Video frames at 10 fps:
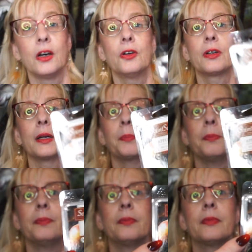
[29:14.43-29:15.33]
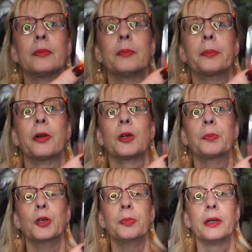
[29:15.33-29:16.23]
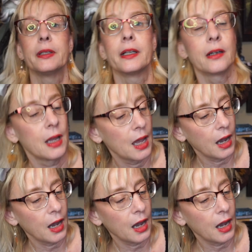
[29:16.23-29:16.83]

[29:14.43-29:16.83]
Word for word: oh, got bird poop on there.